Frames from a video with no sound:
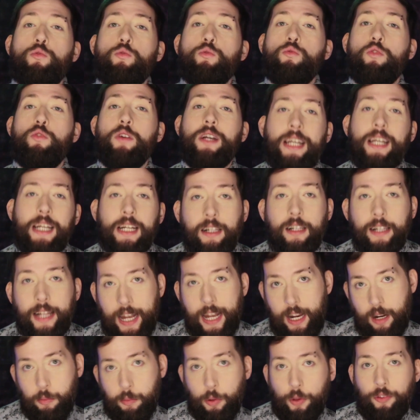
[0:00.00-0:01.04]
real
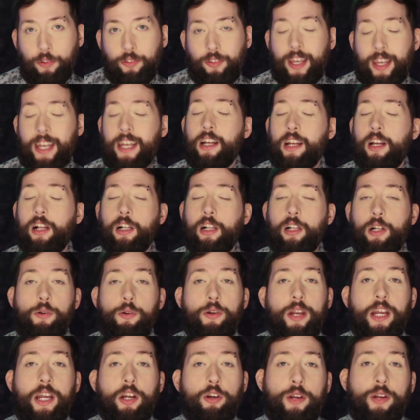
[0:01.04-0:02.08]
animals,
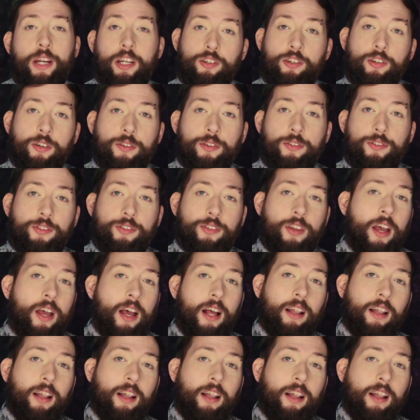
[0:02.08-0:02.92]
including creatures